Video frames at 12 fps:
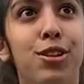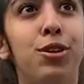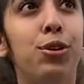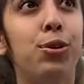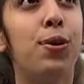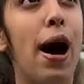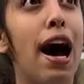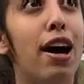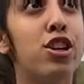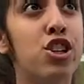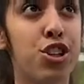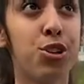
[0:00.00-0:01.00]
to
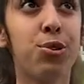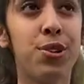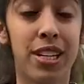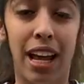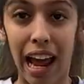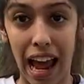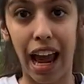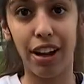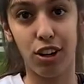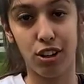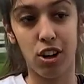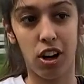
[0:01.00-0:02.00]
shoot at
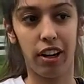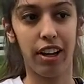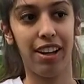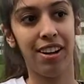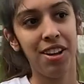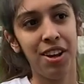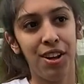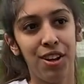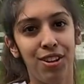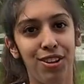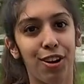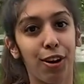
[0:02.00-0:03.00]
your target,
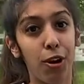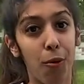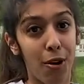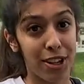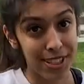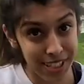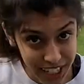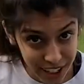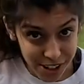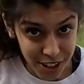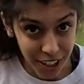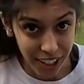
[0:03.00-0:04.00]
you're going to want to see
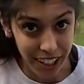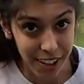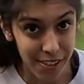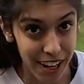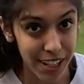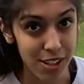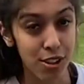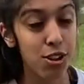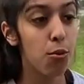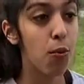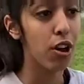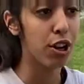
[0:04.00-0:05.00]
your target, right? So
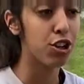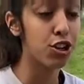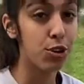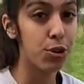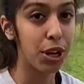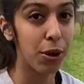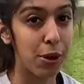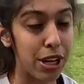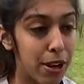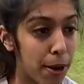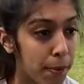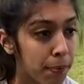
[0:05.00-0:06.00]
you want a shooting
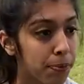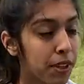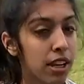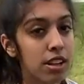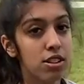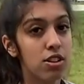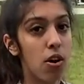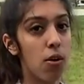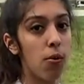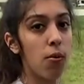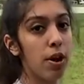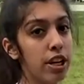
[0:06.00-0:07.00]
window. So
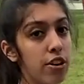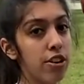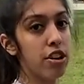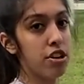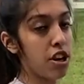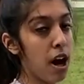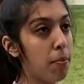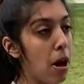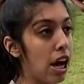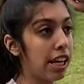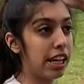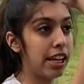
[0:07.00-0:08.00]
when you're in your shot
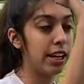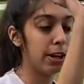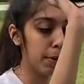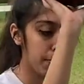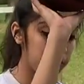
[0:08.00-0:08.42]
pocket here